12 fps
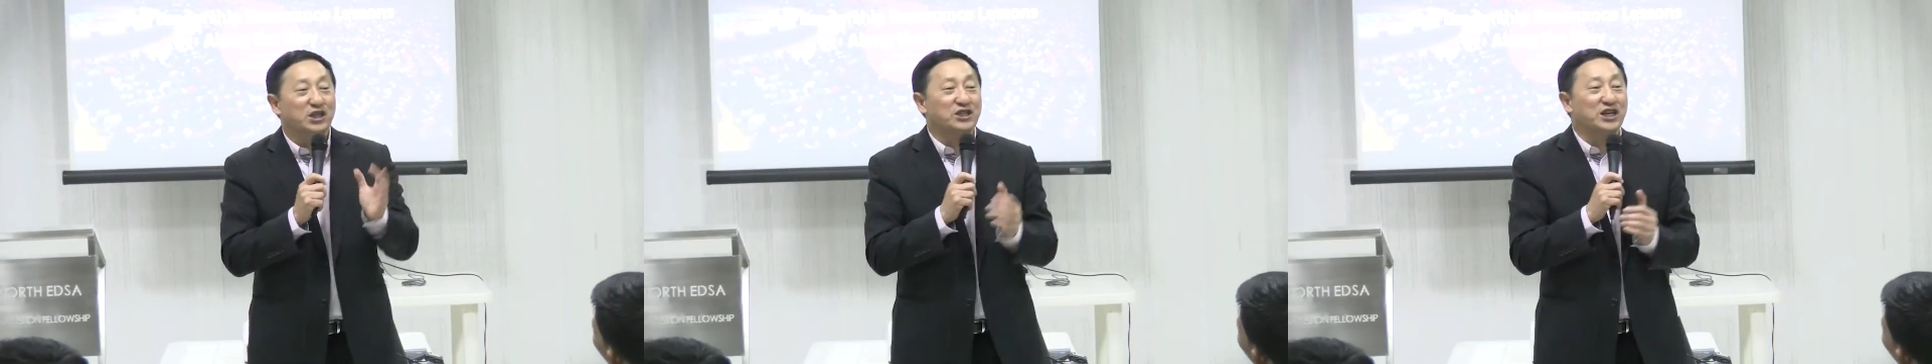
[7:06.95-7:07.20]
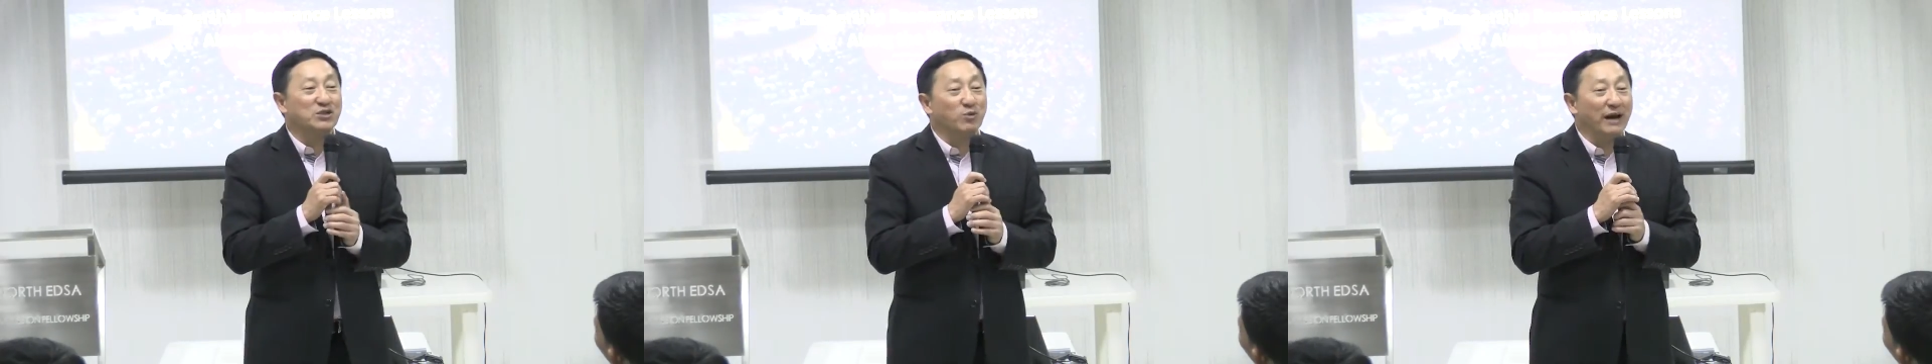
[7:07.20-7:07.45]

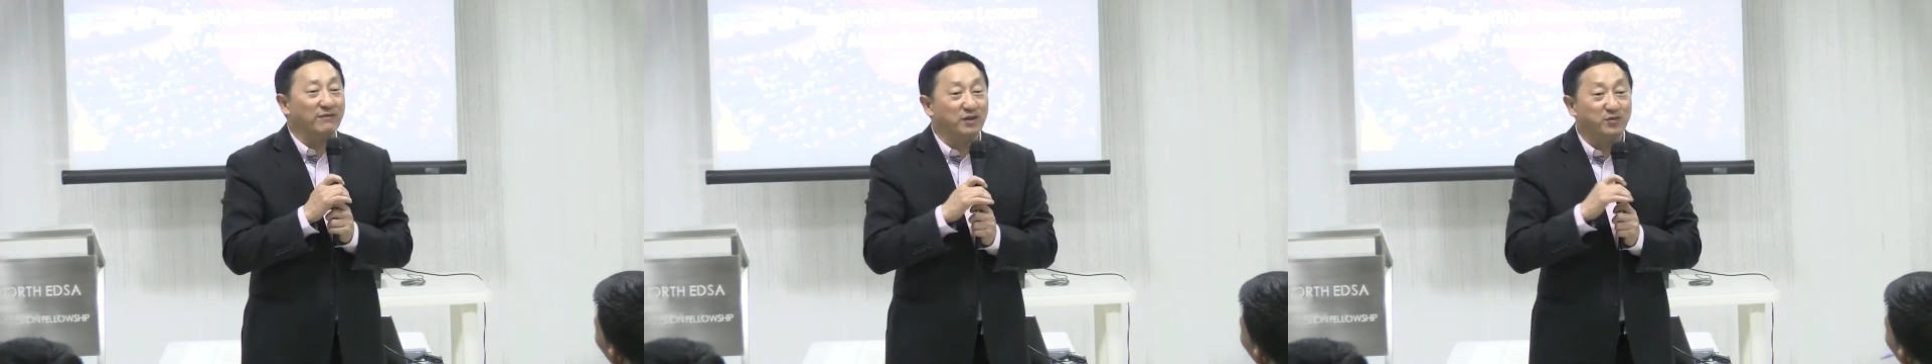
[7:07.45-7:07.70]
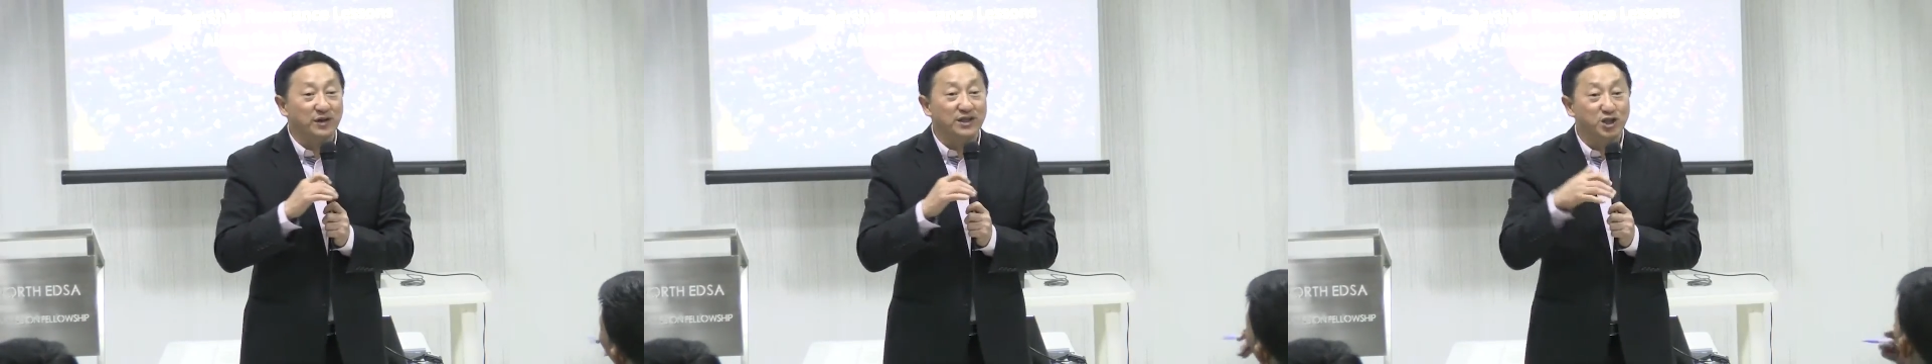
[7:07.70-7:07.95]
churches will have
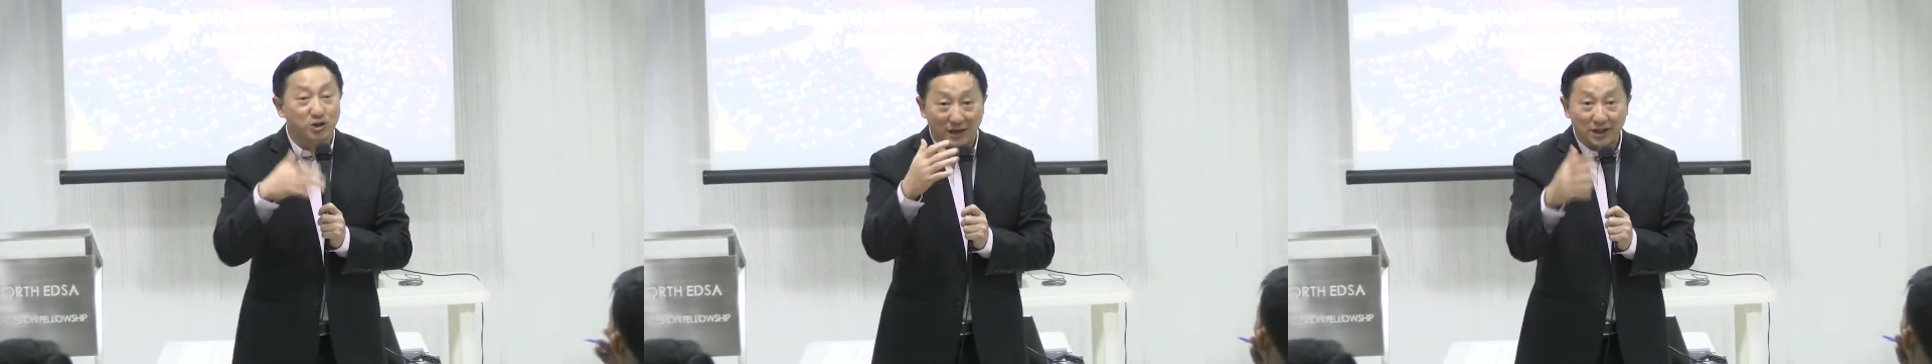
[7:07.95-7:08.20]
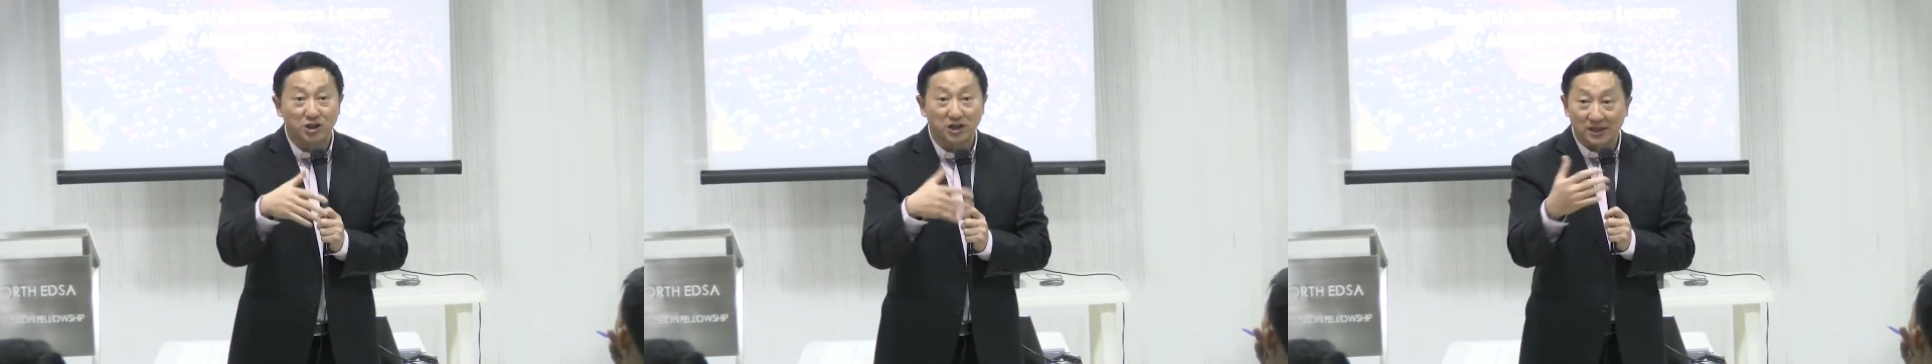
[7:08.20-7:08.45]
different
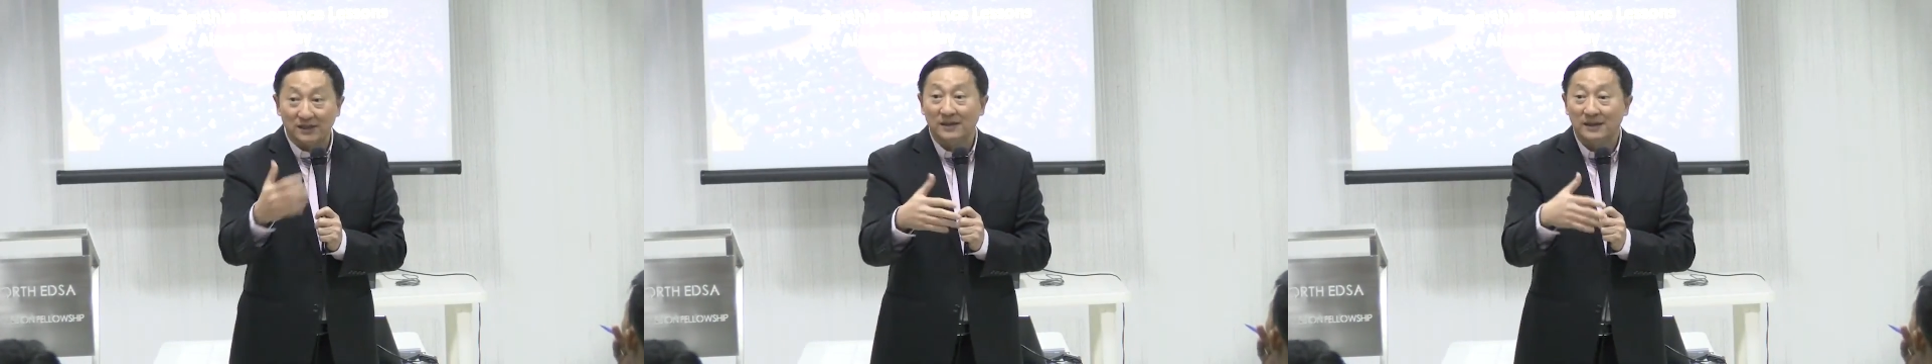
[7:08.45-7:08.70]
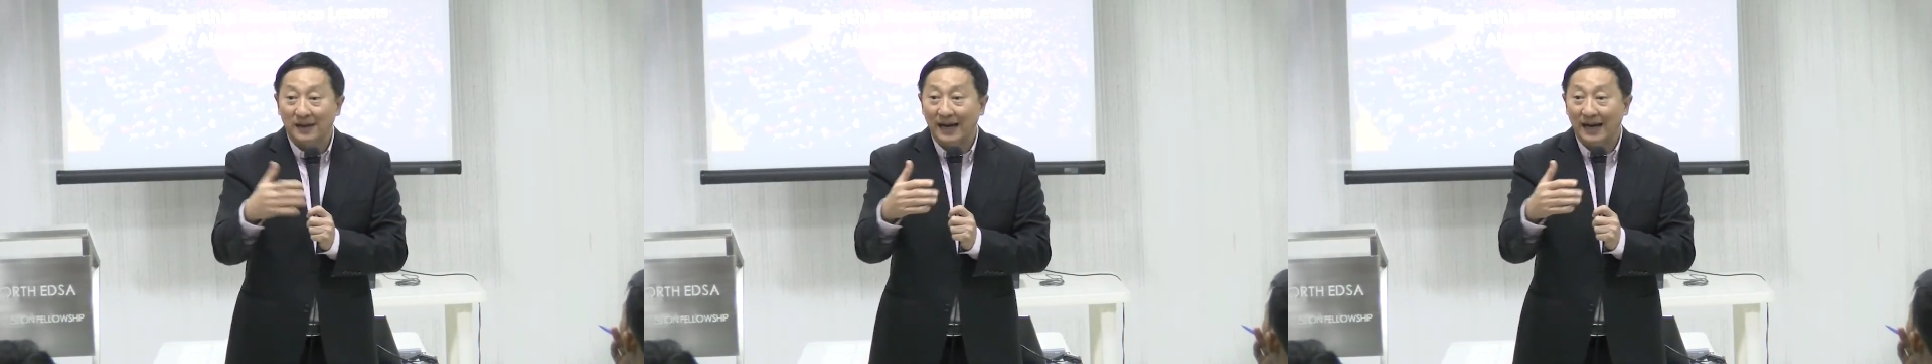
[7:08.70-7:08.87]
structure